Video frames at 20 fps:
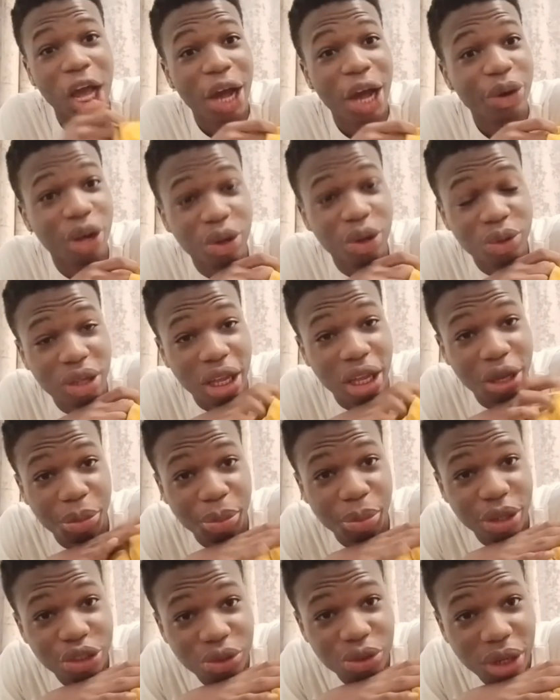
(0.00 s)
I know I look like a
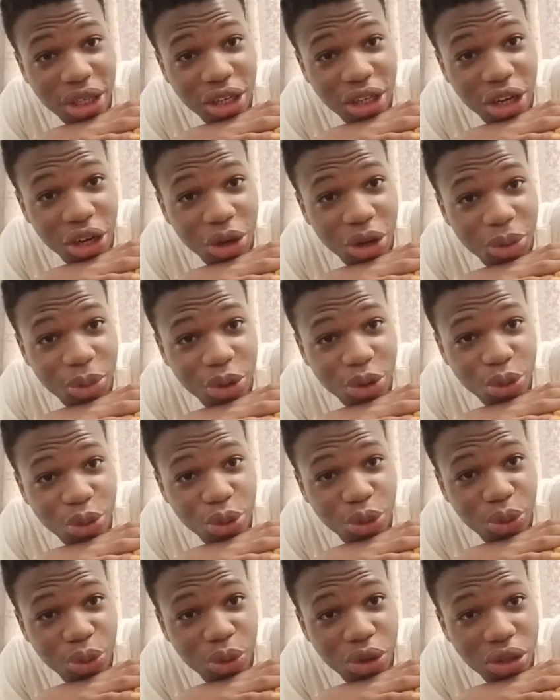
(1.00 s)
mess right now, but
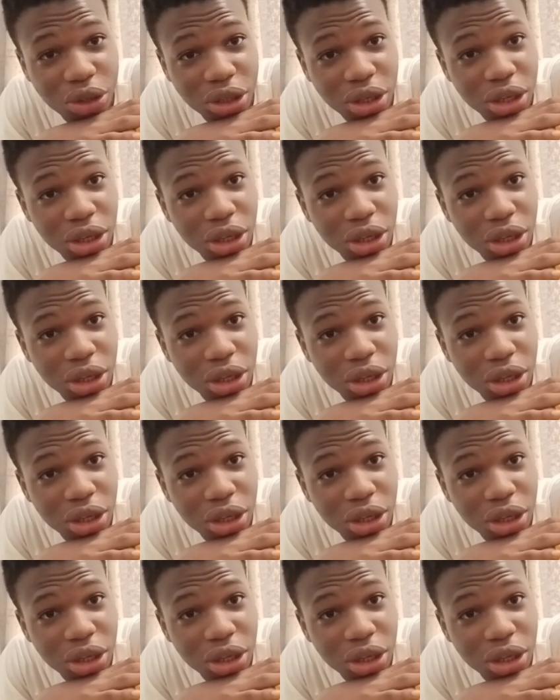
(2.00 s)
quick one.